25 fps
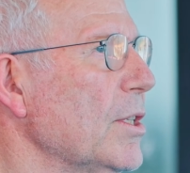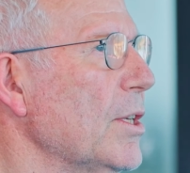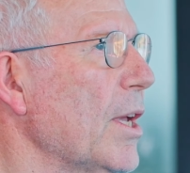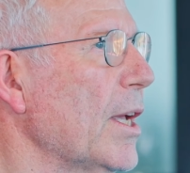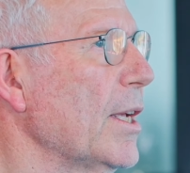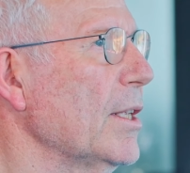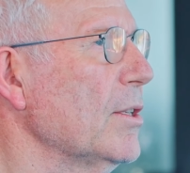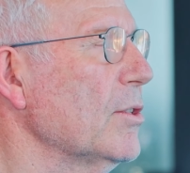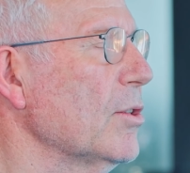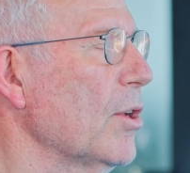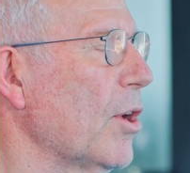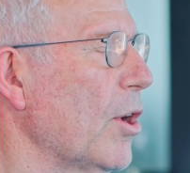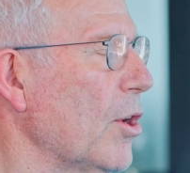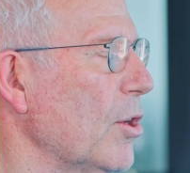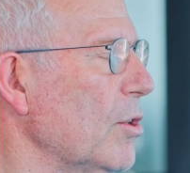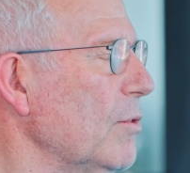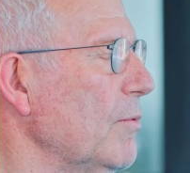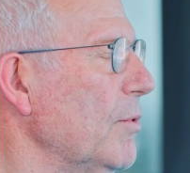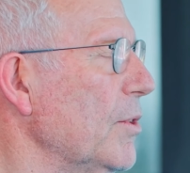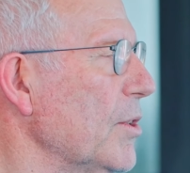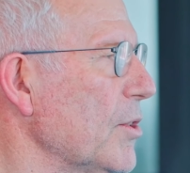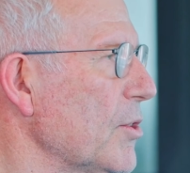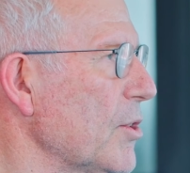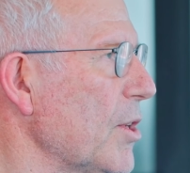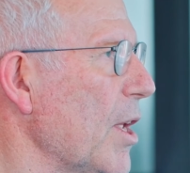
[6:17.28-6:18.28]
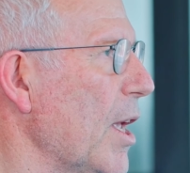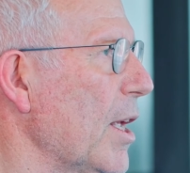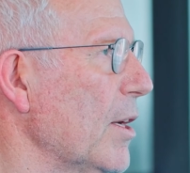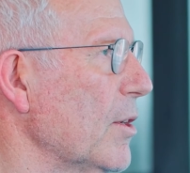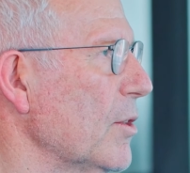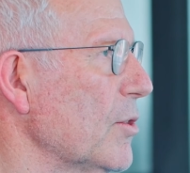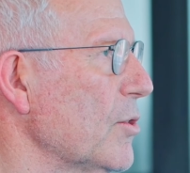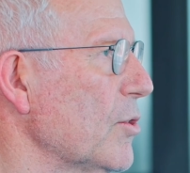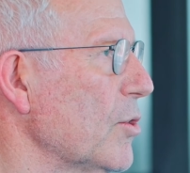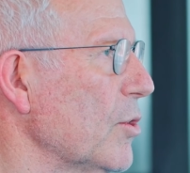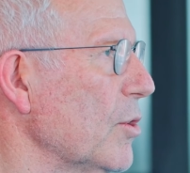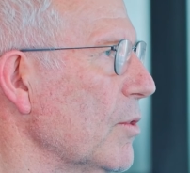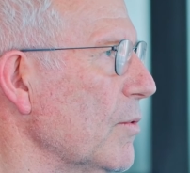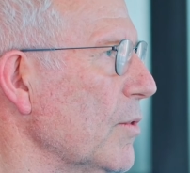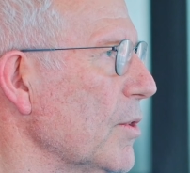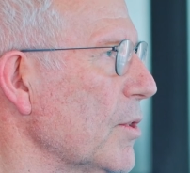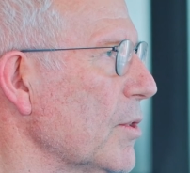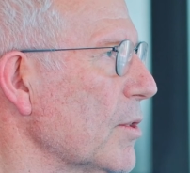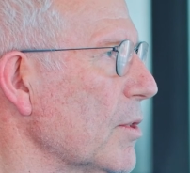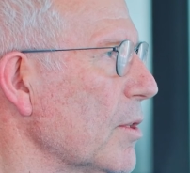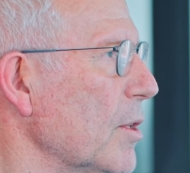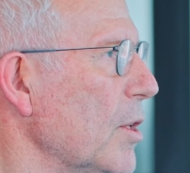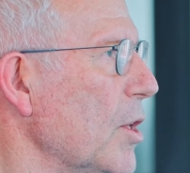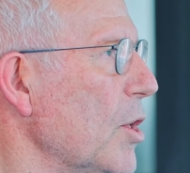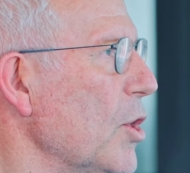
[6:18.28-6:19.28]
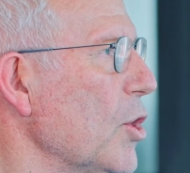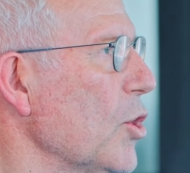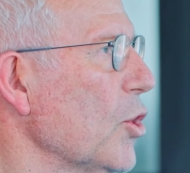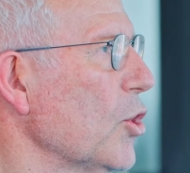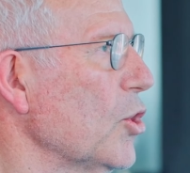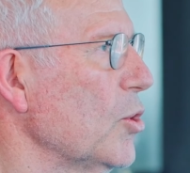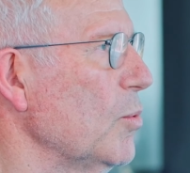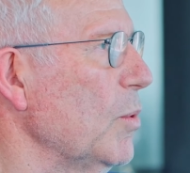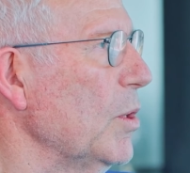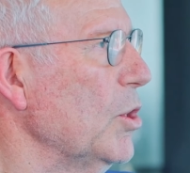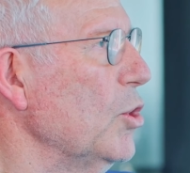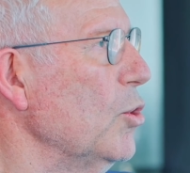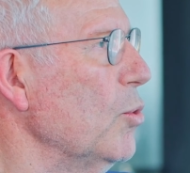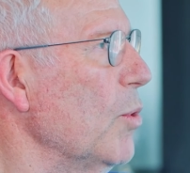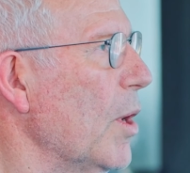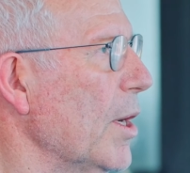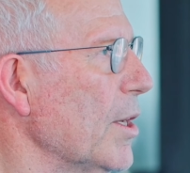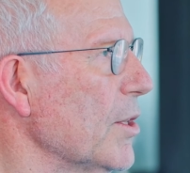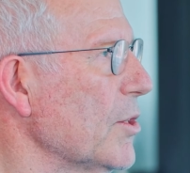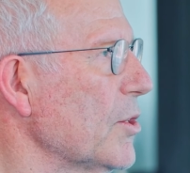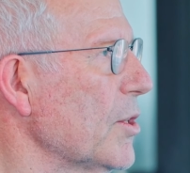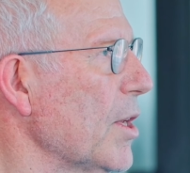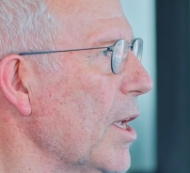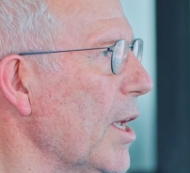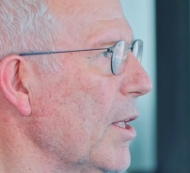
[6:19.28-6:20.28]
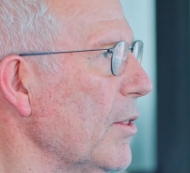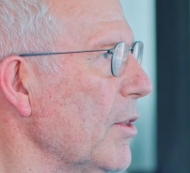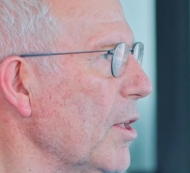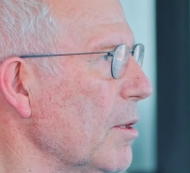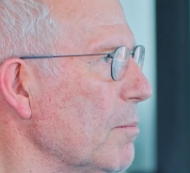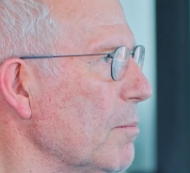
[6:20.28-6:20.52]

data over the standard service. Because we do understand